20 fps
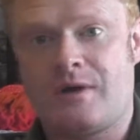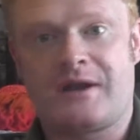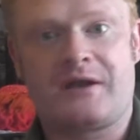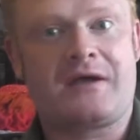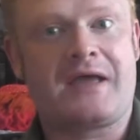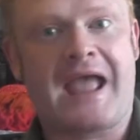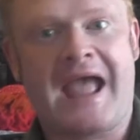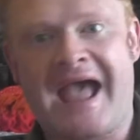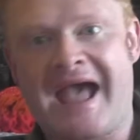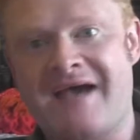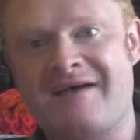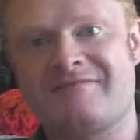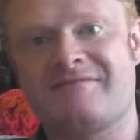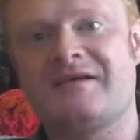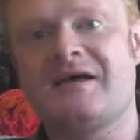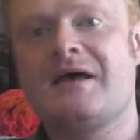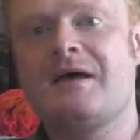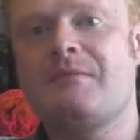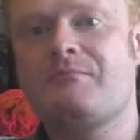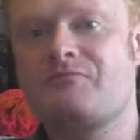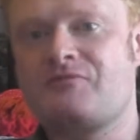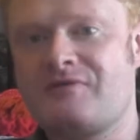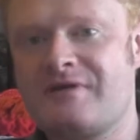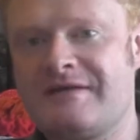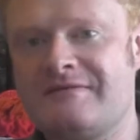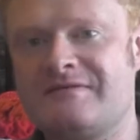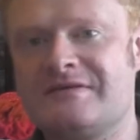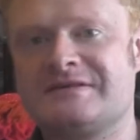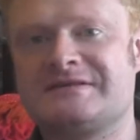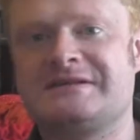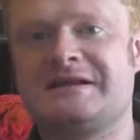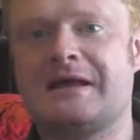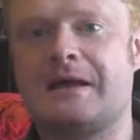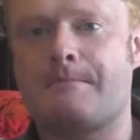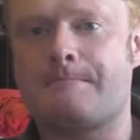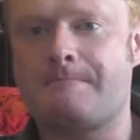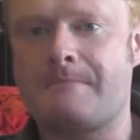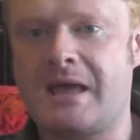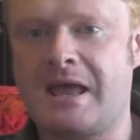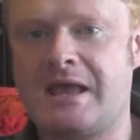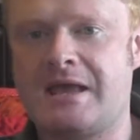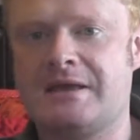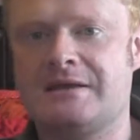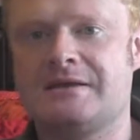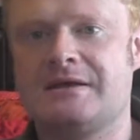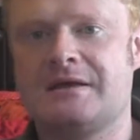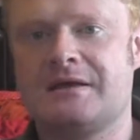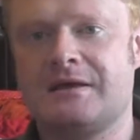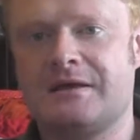and I have previously made